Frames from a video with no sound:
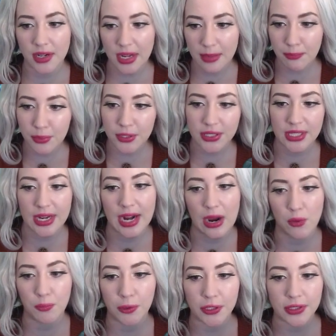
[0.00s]
inputs and
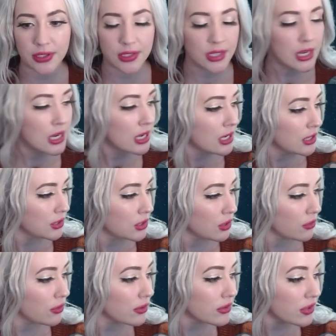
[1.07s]
outputs. So
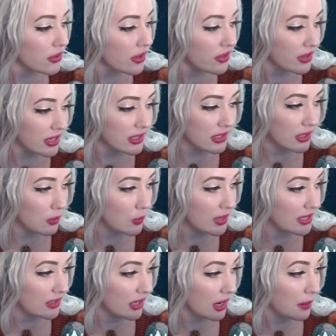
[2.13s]
those are the things that we
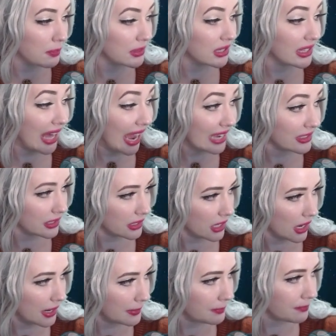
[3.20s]
set up last
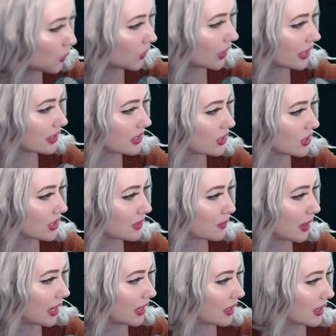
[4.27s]
time. Let's just
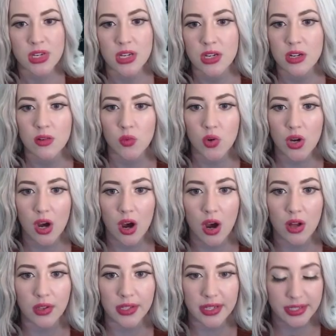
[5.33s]
make, we'll
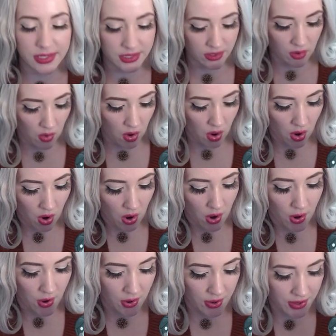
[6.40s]
call it
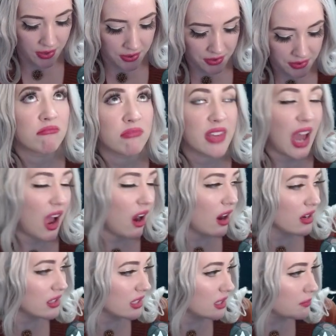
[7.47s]
our
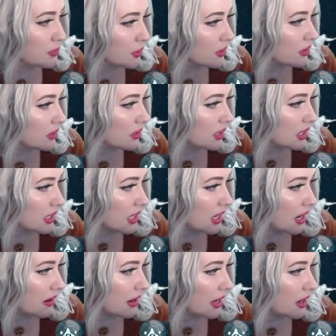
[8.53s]
simple
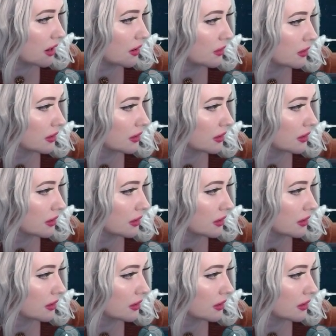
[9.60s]
scenario